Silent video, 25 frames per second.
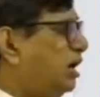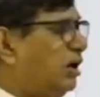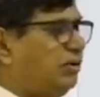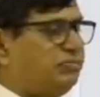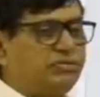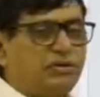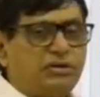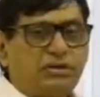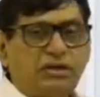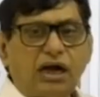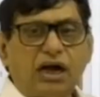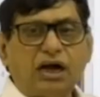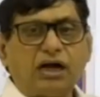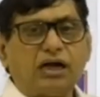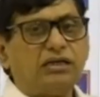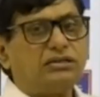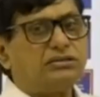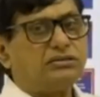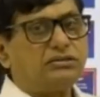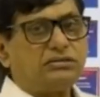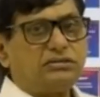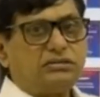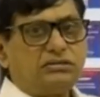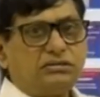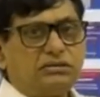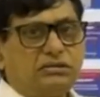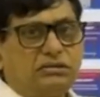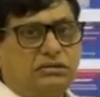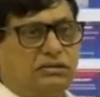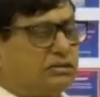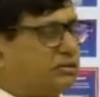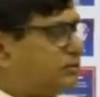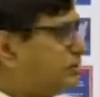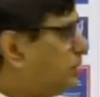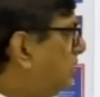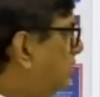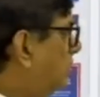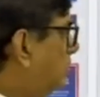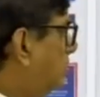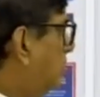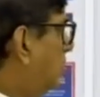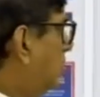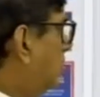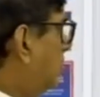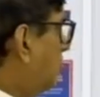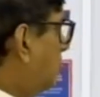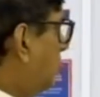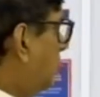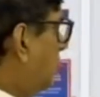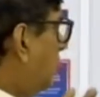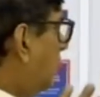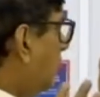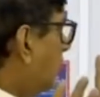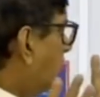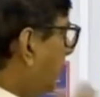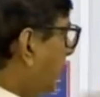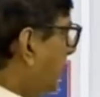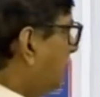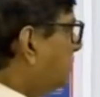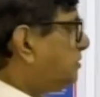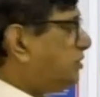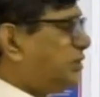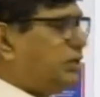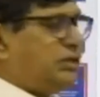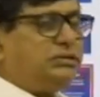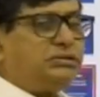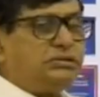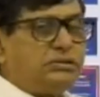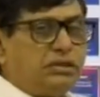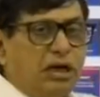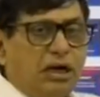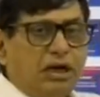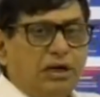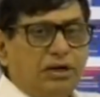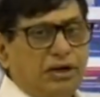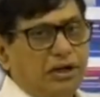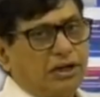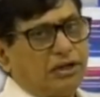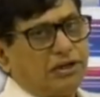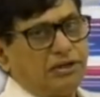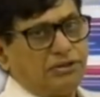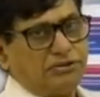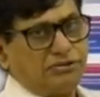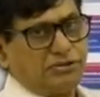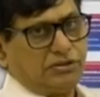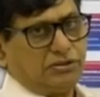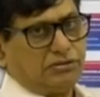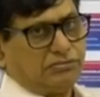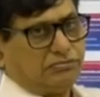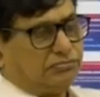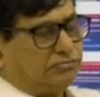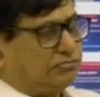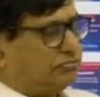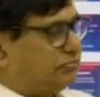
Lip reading: if the target range is decreasing.